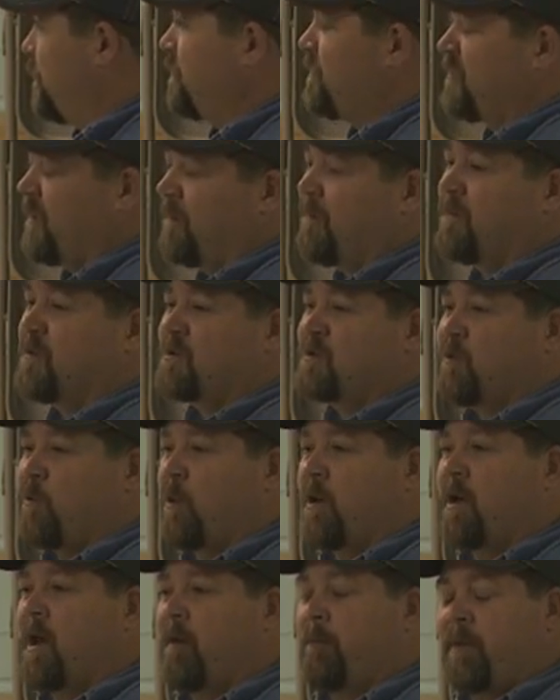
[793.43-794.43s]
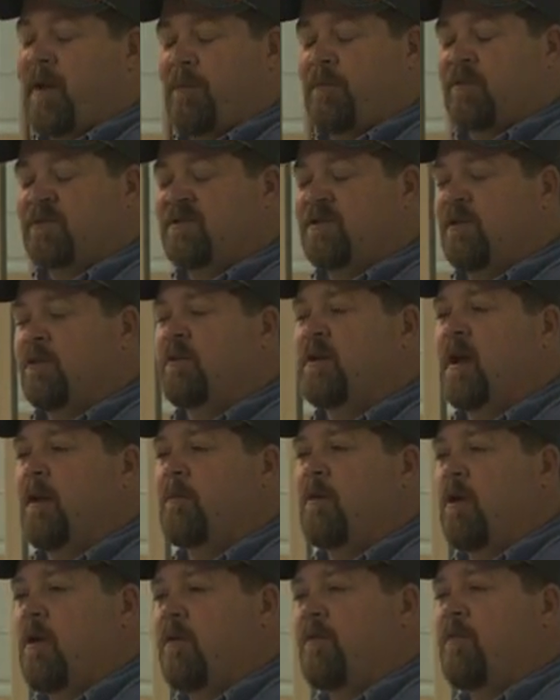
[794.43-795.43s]
Different story now. People still
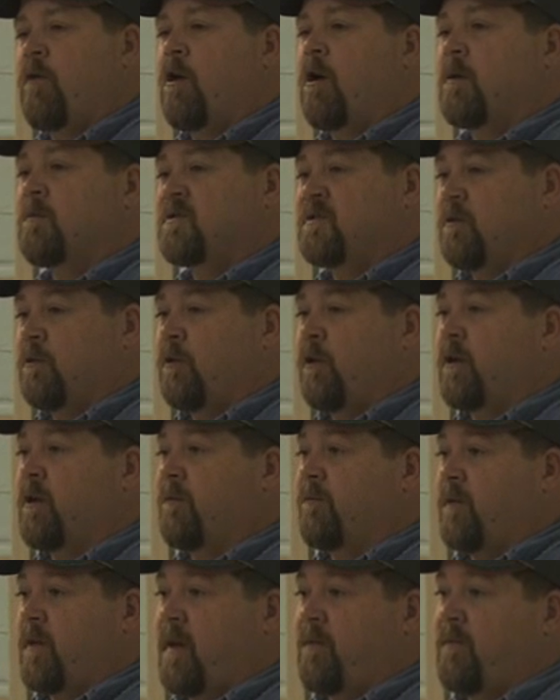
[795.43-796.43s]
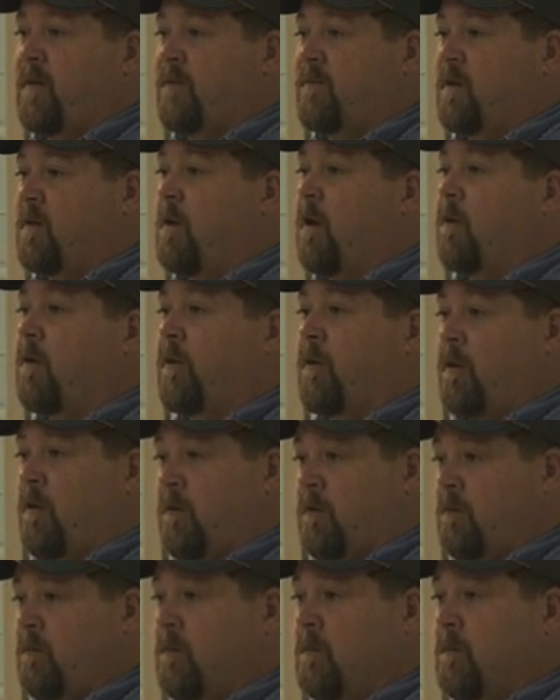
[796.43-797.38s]
come to our farm still looking for that $50 goat.